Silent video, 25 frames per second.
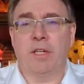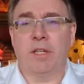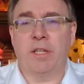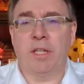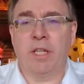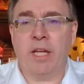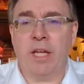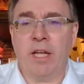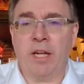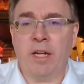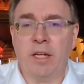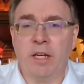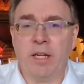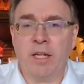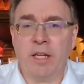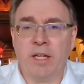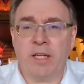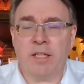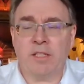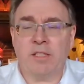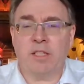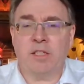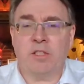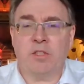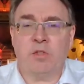than
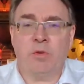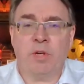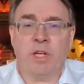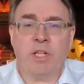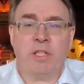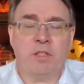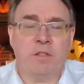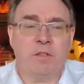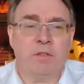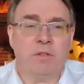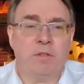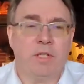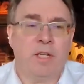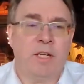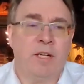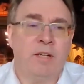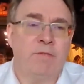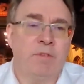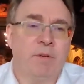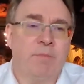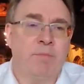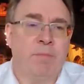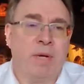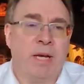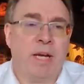a situation
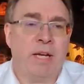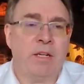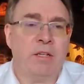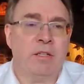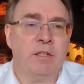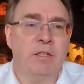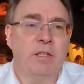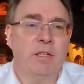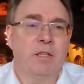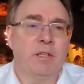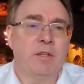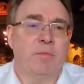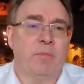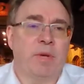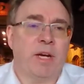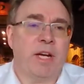of a buyer